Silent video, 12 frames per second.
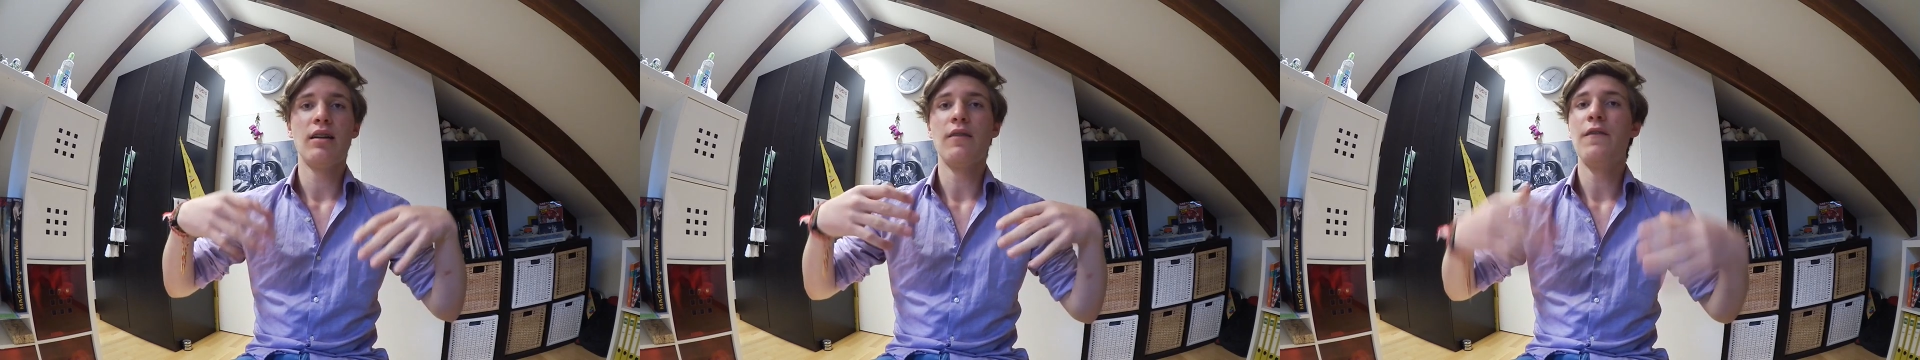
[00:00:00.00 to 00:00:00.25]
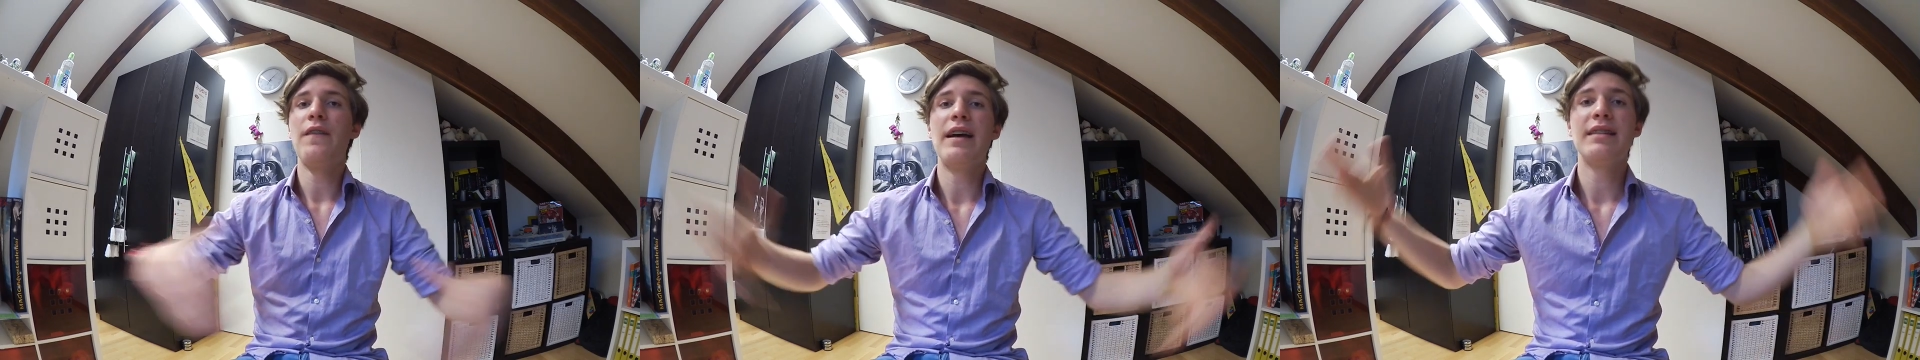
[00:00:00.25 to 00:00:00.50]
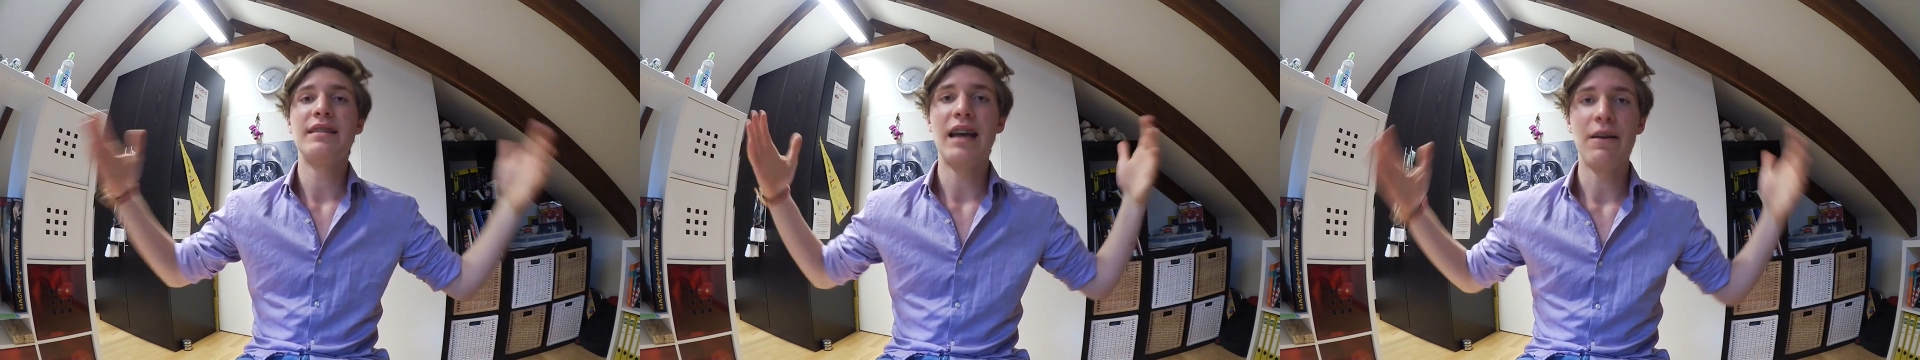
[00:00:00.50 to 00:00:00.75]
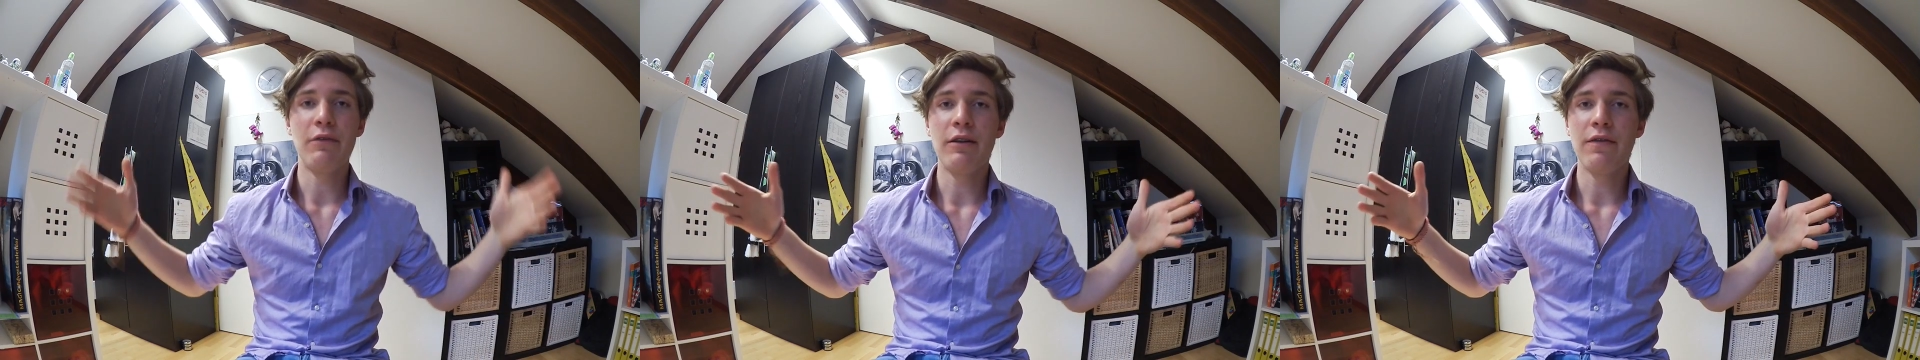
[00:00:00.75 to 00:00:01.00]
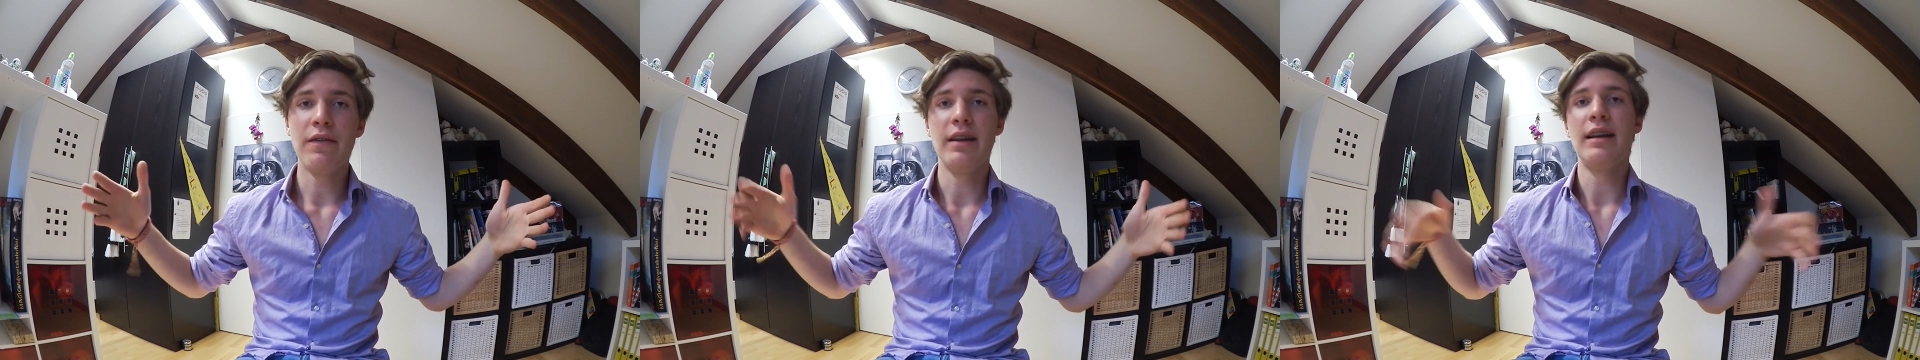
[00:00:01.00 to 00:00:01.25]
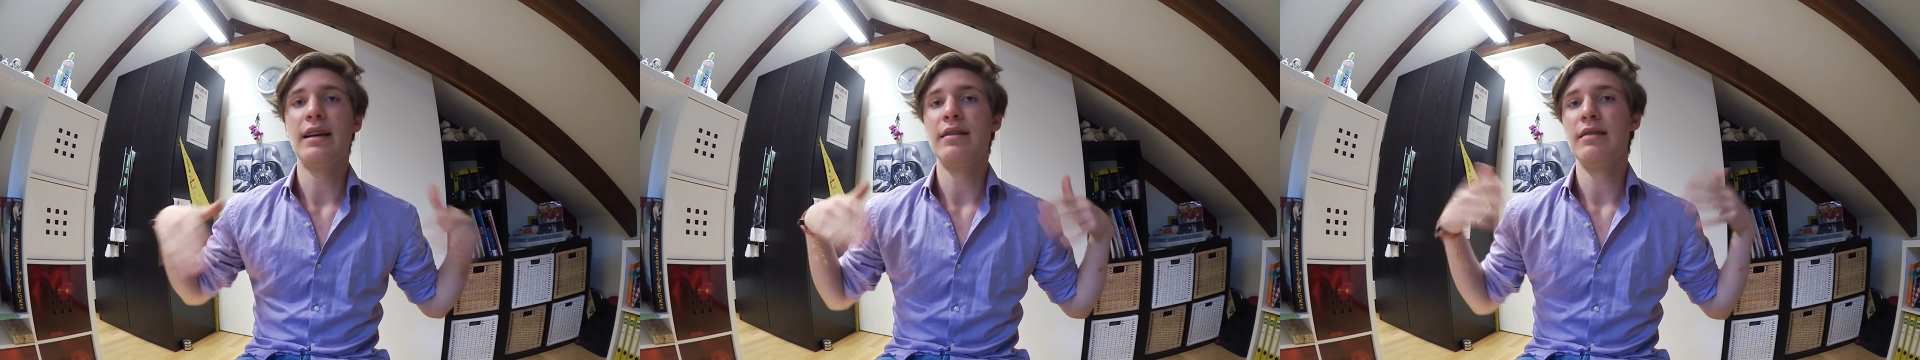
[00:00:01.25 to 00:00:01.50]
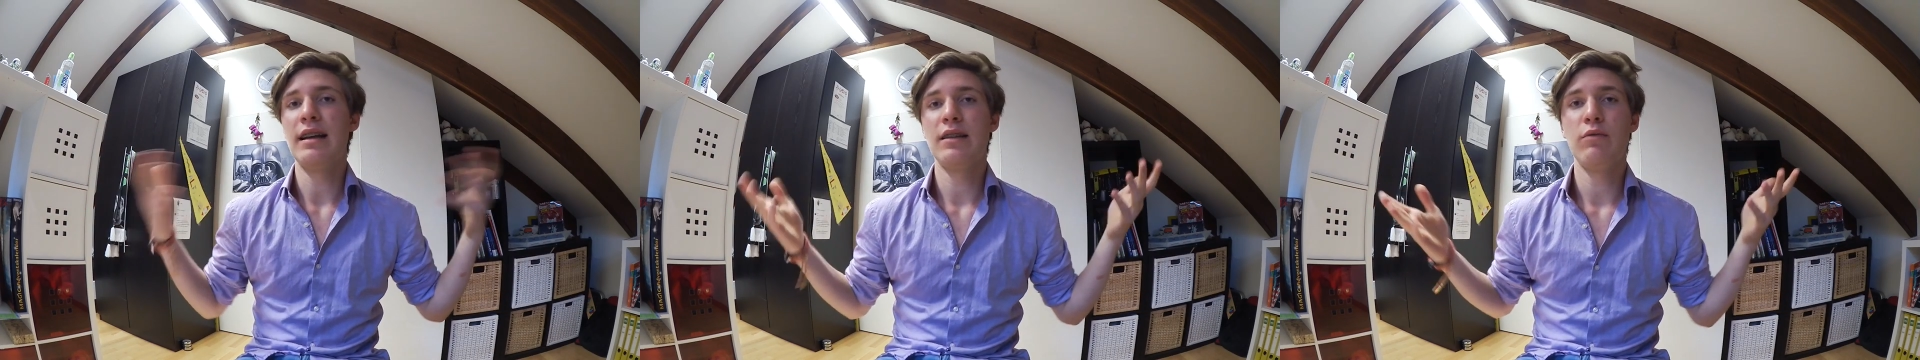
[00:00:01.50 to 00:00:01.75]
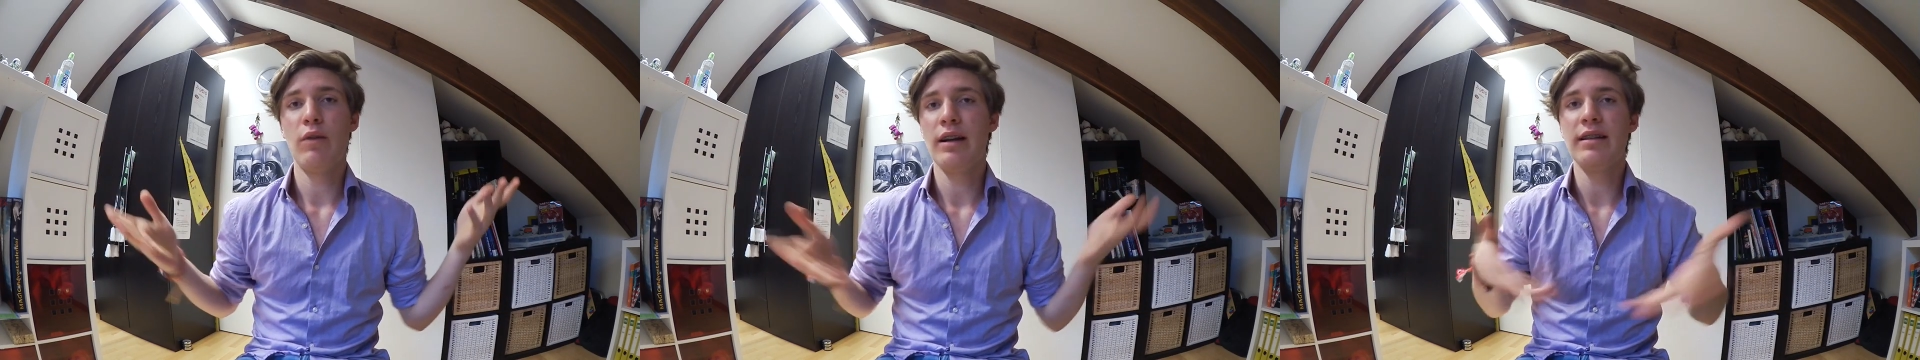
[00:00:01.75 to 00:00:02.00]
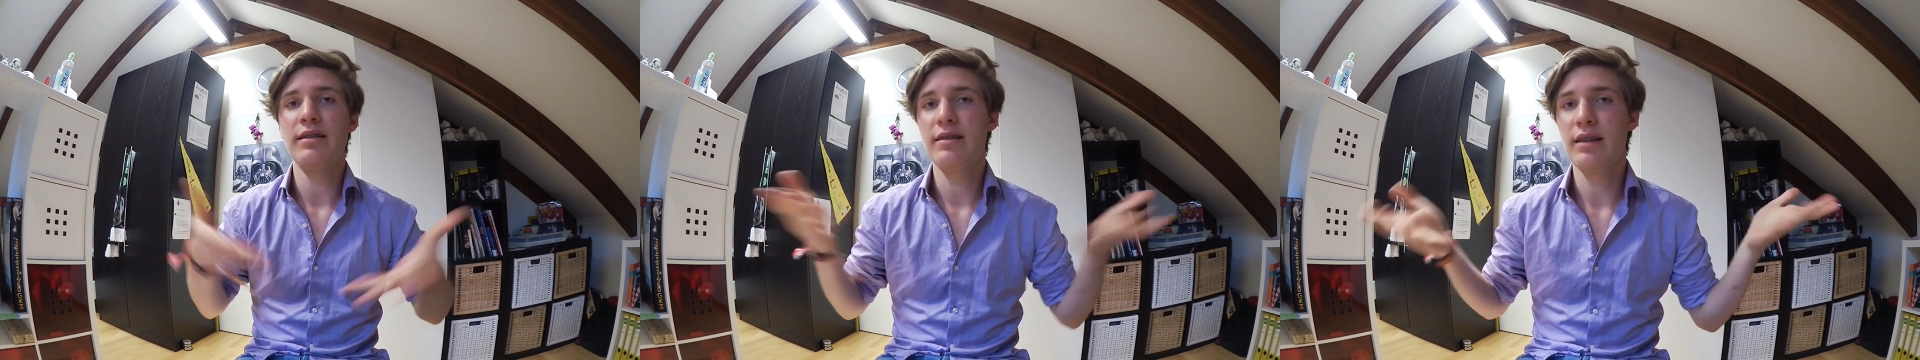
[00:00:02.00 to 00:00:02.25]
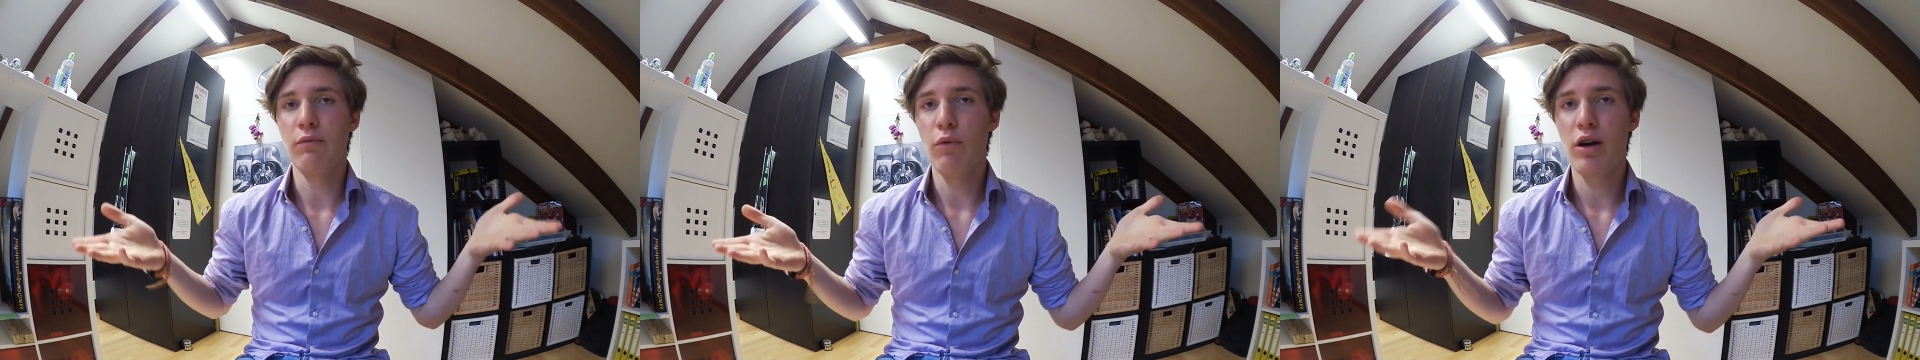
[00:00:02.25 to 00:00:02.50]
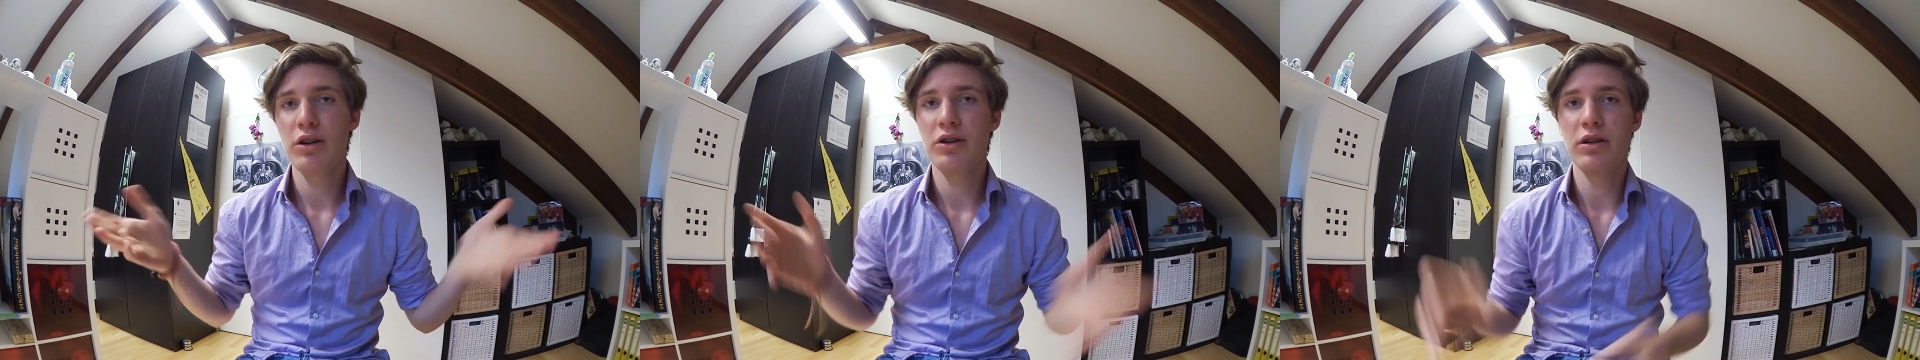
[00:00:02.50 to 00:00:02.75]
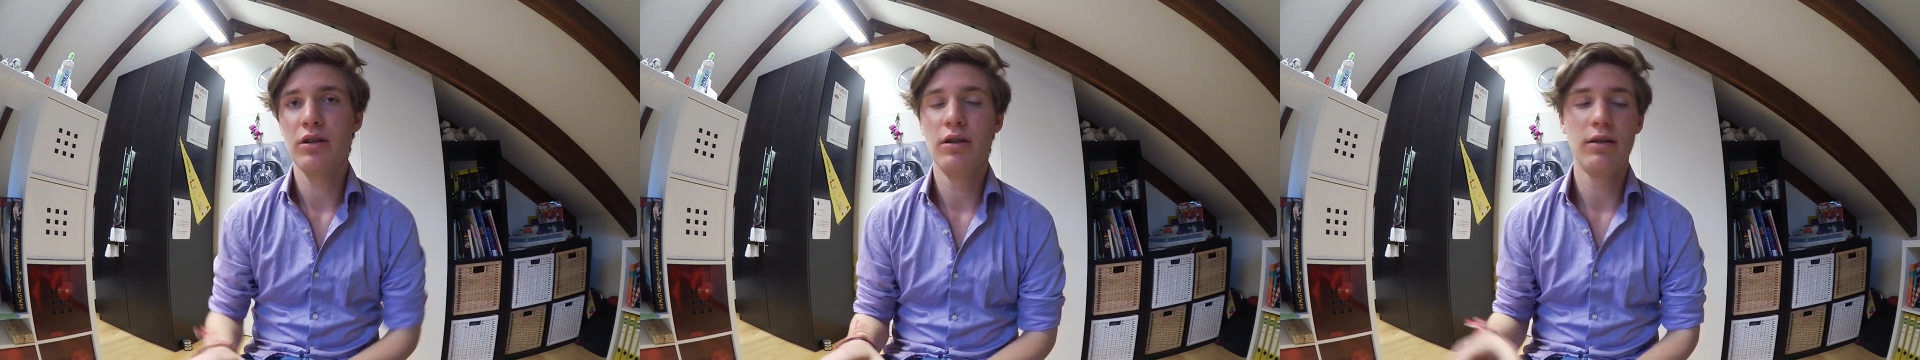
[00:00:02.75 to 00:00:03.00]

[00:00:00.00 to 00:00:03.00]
confess everything, and that's why the sin washer.